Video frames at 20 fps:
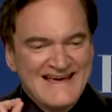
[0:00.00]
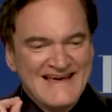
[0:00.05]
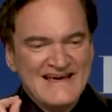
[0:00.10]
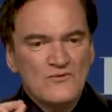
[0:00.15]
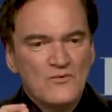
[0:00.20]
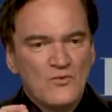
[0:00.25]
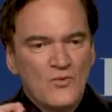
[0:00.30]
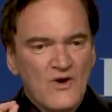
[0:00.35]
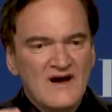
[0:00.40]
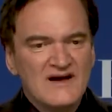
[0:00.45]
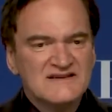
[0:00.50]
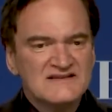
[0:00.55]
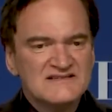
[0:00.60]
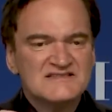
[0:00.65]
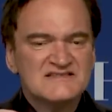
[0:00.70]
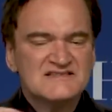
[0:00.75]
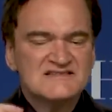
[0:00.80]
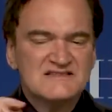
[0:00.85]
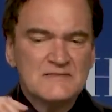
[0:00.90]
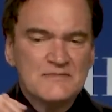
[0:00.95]
it
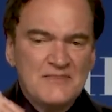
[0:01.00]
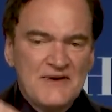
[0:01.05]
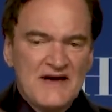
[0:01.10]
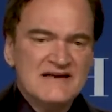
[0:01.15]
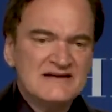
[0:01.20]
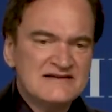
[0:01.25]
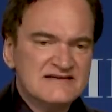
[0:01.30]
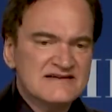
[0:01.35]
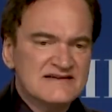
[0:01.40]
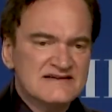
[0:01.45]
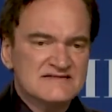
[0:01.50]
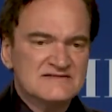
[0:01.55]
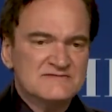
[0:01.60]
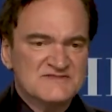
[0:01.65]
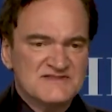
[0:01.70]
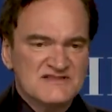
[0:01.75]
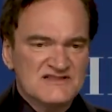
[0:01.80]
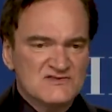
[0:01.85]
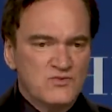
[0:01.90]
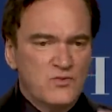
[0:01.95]
was dependent,
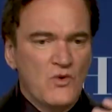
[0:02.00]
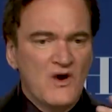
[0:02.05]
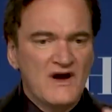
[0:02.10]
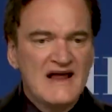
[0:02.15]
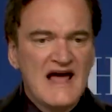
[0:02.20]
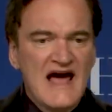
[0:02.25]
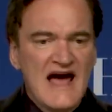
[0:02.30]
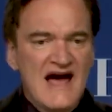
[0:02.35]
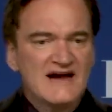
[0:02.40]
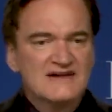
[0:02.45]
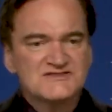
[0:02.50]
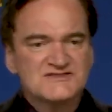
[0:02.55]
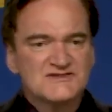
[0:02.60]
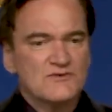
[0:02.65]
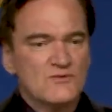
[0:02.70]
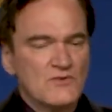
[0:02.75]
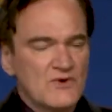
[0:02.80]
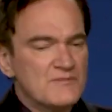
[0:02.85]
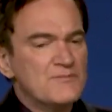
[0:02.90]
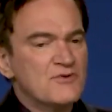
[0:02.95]
since one
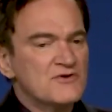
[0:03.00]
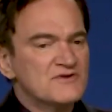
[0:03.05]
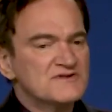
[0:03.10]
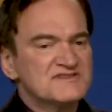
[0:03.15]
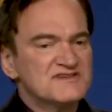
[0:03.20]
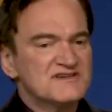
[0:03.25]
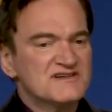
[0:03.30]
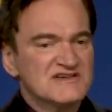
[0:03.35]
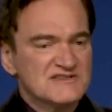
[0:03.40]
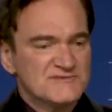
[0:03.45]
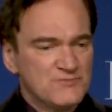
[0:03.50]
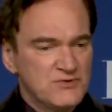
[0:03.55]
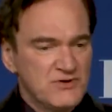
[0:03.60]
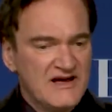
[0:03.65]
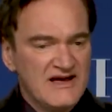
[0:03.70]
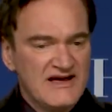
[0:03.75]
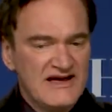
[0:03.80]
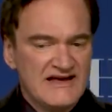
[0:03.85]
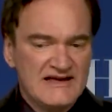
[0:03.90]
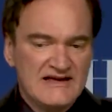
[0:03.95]
person is
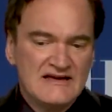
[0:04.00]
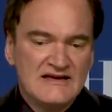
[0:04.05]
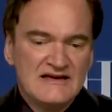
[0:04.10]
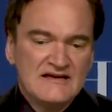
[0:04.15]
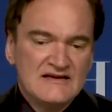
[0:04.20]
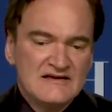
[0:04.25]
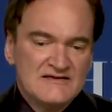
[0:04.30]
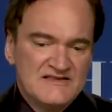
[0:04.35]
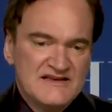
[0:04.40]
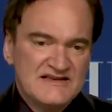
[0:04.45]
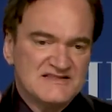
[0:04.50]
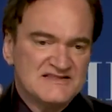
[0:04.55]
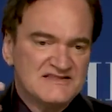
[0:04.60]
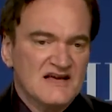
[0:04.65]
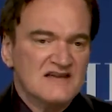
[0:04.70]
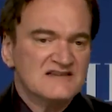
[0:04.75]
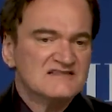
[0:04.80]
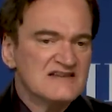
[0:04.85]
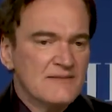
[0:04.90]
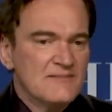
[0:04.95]
playing the
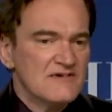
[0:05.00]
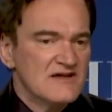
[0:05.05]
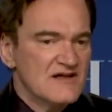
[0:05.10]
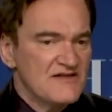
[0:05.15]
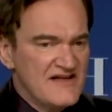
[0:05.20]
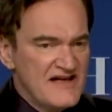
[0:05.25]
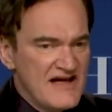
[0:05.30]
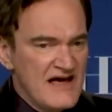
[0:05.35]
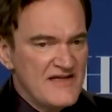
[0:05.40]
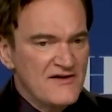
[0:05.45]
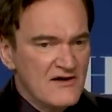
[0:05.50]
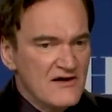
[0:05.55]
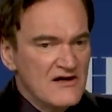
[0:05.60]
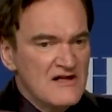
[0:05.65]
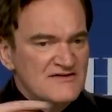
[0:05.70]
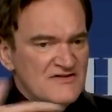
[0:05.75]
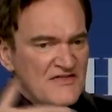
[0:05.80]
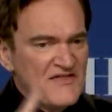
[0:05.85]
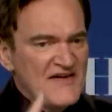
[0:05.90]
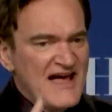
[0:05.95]
stunt double of the other,
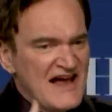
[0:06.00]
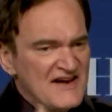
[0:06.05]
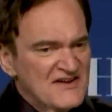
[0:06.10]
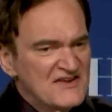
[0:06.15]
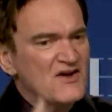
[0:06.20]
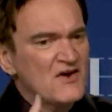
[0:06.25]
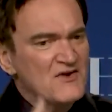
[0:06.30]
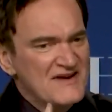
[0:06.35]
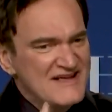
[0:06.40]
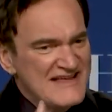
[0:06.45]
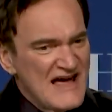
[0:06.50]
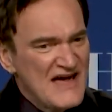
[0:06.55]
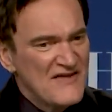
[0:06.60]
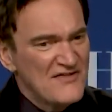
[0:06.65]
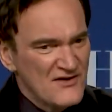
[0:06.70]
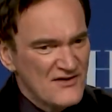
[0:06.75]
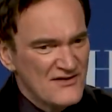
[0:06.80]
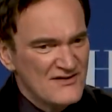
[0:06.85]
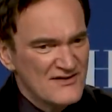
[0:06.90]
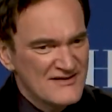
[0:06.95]
they had to go
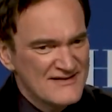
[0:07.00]
together.